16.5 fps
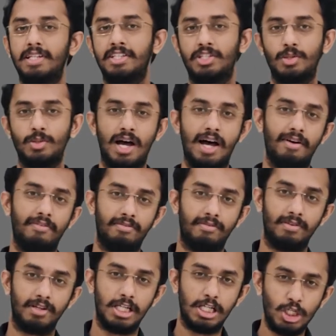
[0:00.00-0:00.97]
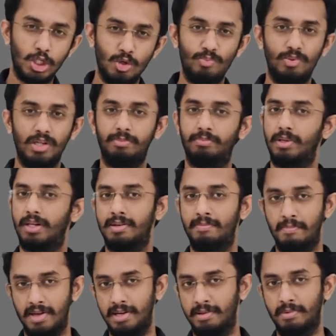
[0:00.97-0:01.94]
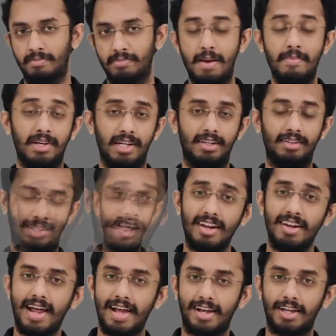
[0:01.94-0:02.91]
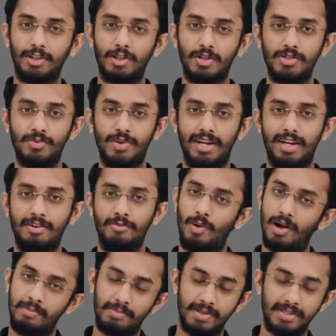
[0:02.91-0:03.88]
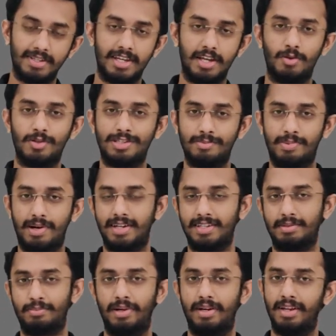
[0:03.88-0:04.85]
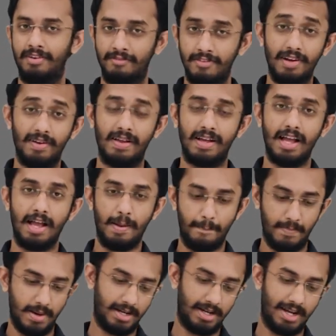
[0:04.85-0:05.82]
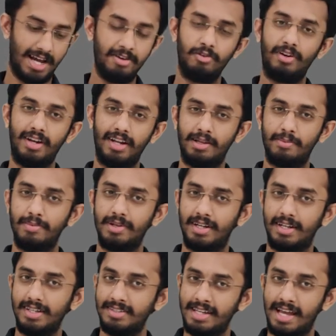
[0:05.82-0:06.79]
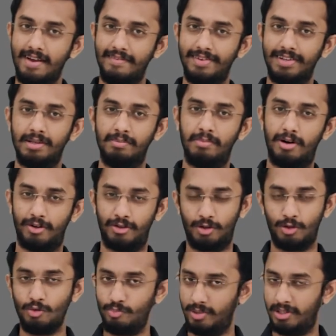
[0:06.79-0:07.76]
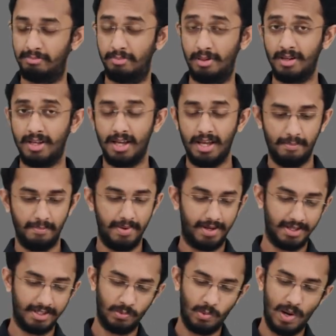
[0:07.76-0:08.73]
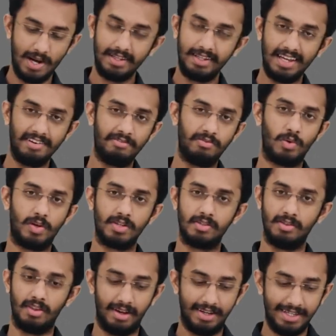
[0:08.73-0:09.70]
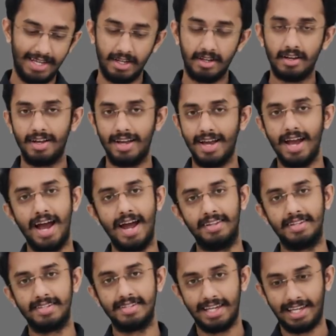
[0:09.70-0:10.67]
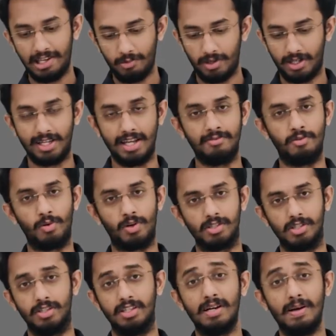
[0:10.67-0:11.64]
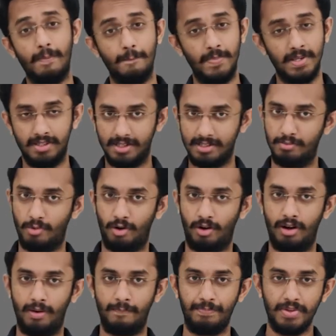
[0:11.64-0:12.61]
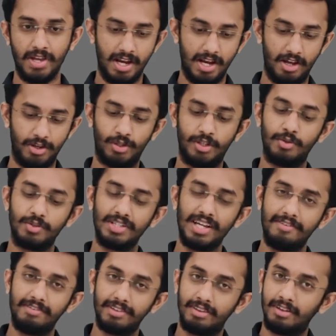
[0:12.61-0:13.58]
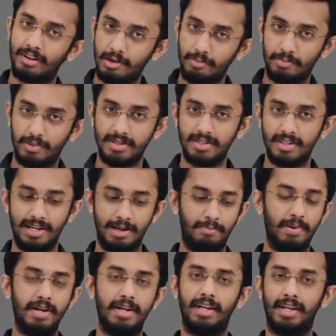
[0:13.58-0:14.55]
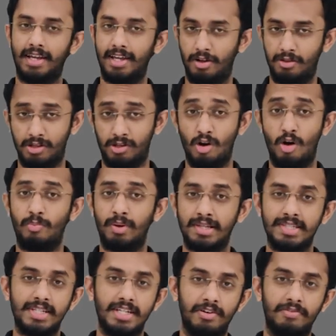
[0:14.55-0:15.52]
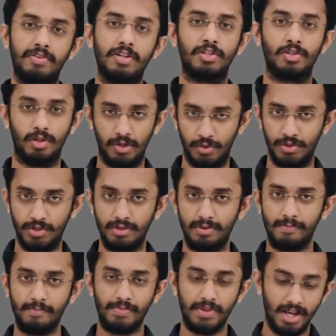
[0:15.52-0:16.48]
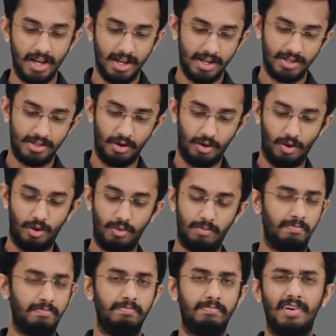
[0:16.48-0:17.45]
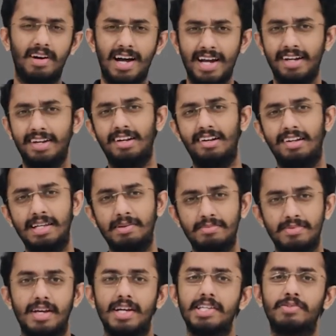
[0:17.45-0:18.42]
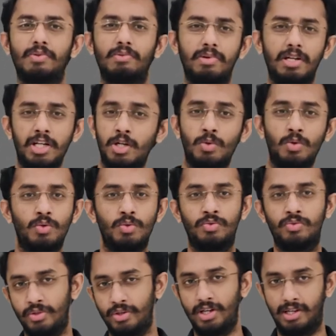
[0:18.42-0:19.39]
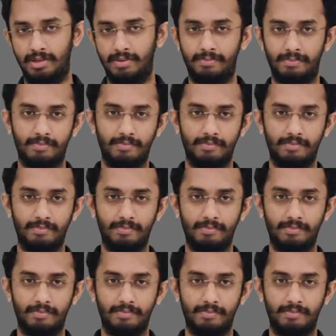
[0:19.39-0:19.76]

needs to have 2 people at minimum. I mean, there are hackathons wherein one person can also participate and win, but I would recommend at least having about 2 people, because one can focus on the tech and the second one can focus on the business model. Now you can also have a third person depending again on the complexity of your solution. So ideal team size would be 2 to 3.